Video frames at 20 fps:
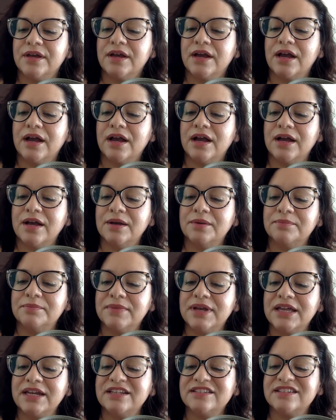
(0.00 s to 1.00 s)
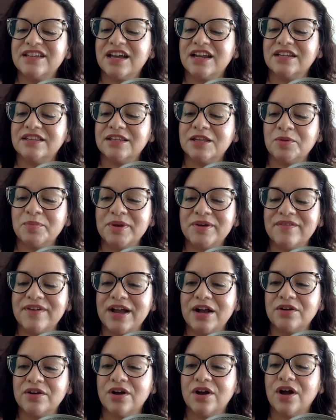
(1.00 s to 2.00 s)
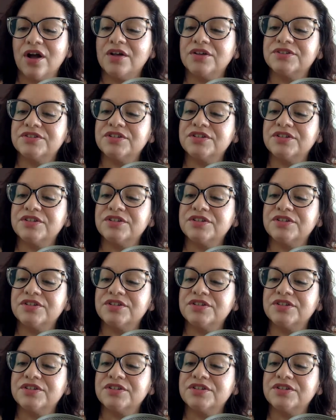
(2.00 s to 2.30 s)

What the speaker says: And it's got a little bit of alcohol.